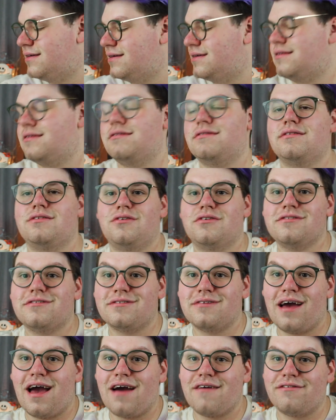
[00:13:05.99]
and then I
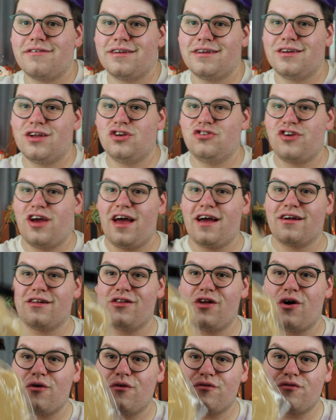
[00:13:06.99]
also have it in a jack
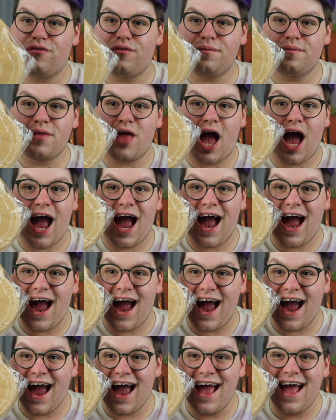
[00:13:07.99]
loaf.
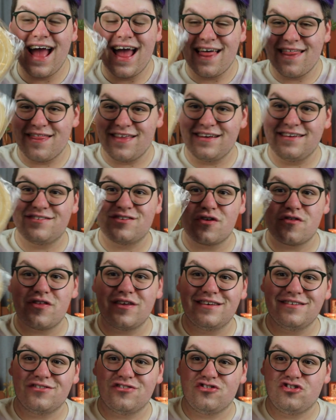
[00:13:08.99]
These are
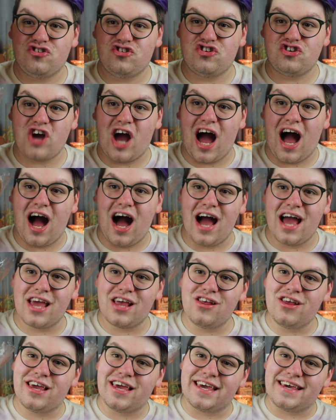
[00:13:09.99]
these
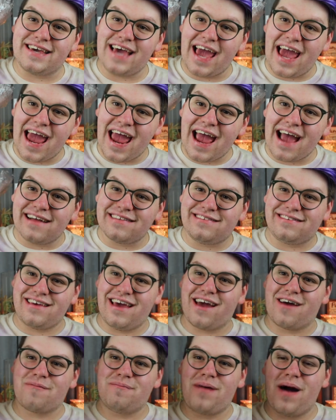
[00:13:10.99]

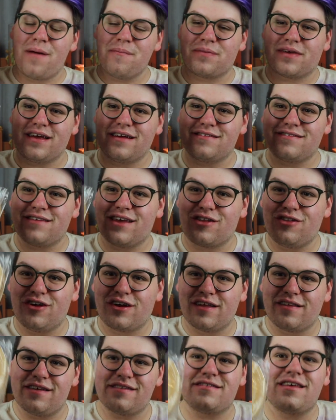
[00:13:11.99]
gigantic pumpkins. Like, look
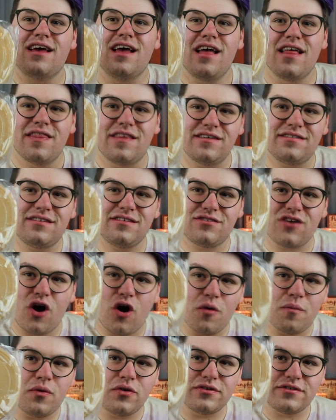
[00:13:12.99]
at this. This is
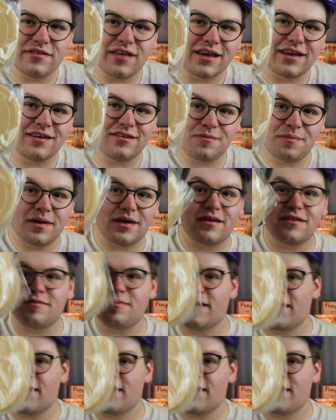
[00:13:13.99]
almost like as big as